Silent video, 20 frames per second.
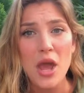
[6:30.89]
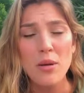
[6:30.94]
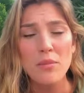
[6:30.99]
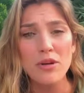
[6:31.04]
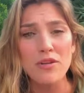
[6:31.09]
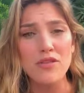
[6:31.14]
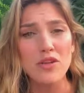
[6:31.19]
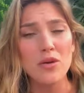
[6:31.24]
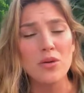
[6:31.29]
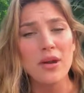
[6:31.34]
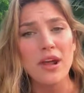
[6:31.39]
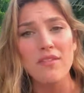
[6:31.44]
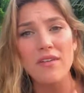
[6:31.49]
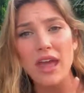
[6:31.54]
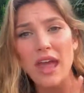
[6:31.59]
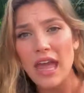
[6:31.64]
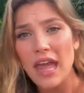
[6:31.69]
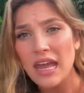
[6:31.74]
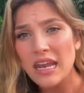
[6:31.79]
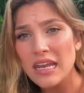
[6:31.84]
But if you don't have
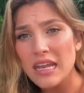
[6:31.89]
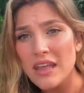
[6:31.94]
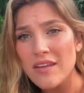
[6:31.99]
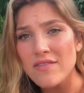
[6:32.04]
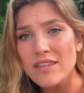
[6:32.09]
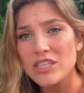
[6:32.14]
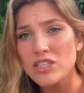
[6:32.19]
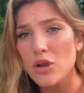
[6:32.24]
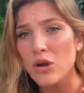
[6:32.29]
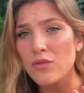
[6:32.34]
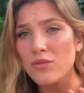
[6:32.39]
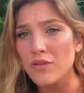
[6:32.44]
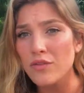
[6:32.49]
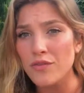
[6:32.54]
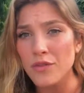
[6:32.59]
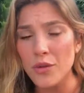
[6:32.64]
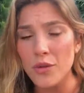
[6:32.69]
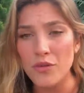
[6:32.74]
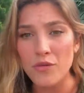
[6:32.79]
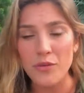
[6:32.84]
any of this
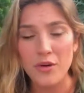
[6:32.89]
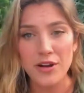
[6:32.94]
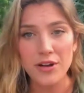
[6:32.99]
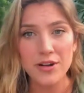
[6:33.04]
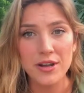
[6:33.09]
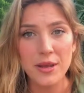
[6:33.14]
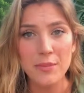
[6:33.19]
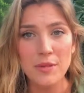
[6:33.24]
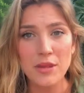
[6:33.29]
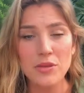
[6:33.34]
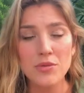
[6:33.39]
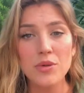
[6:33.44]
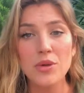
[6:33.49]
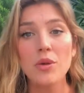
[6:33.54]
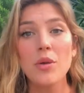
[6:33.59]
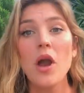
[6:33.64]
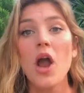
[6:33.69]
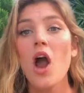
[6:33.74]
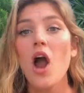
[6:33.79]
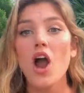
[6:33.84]
overflow of water coming through,